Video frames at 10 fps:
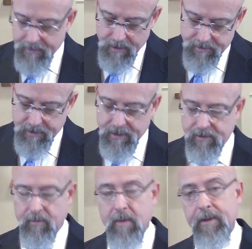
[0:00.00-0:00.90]
because he
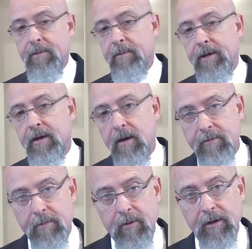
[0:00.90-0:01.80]
doesn't want people to be
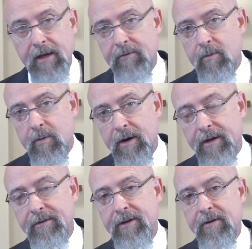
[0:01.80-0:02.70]
comfortable at level
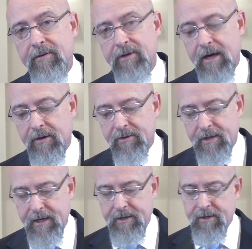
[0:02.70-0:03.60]
one, you know, the child
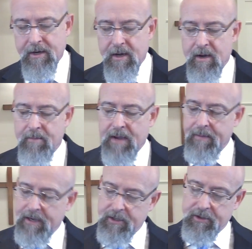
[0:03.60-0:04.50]
stage.
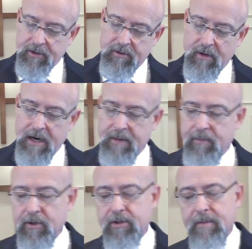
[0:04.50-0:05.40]
Maybe he's just trying to
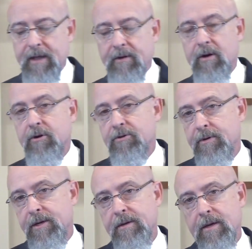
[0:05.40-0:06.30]
push them out of the
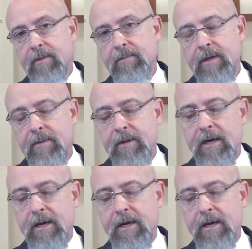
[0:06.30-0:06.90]
nursery, get them, get them to the